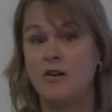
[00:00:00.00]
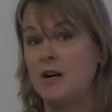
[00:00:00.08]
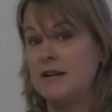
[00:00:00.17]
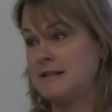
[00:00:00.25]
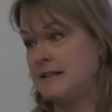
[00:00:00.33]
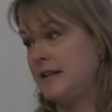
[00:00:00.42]

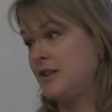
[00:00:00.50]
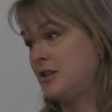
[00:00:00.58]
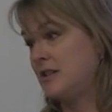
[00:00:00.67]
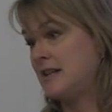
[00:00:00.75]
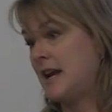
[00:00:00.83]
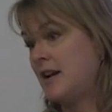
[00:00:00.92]
or a
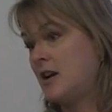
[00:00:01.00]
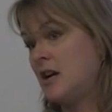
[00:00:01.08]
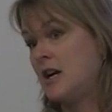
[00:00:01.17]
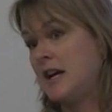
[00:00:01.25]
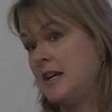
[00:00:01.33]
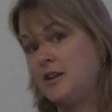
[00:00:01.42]
senior
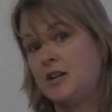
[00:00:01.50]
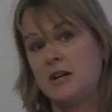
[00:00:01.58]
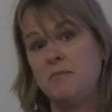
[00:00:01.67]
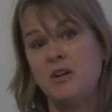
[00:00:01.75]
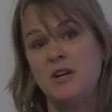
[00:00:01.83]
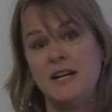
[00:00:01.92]
center in your
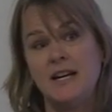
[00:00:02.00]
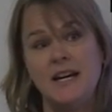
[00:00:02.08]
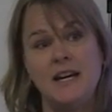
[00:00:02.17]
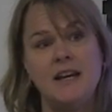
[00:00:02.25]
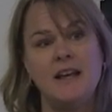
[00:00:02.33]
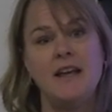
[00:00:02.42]

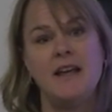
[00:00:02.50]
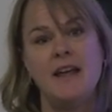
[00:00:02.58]
community